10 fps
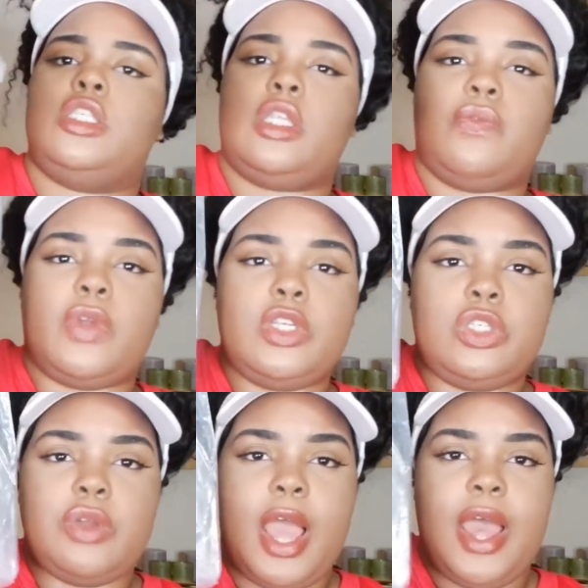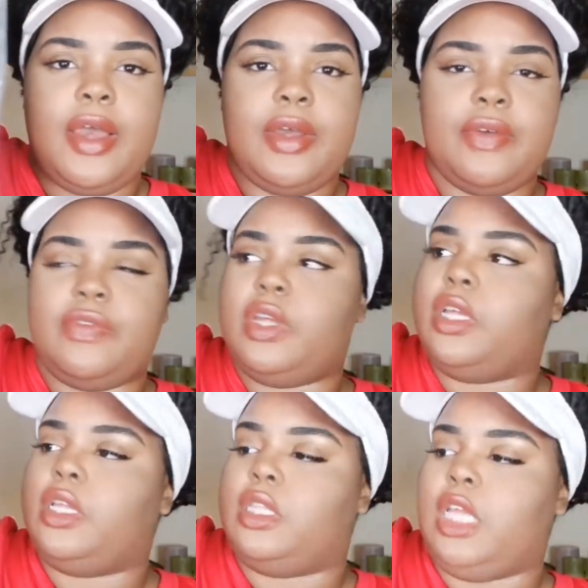So first you have
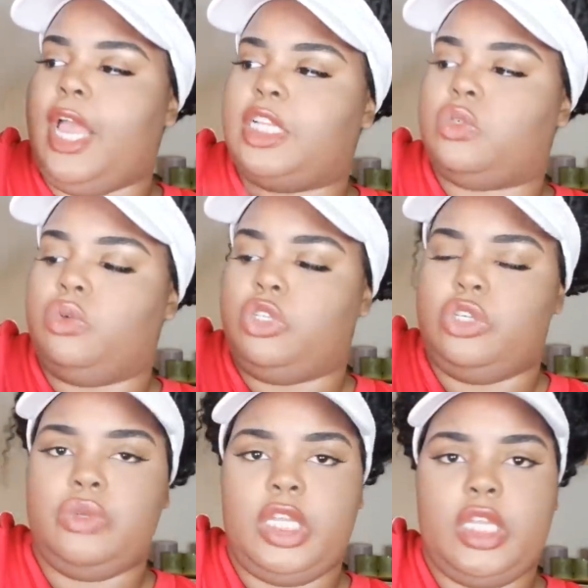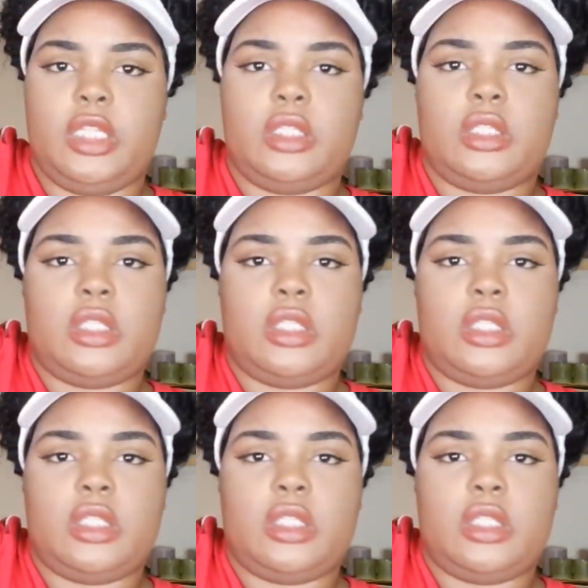the actual unit,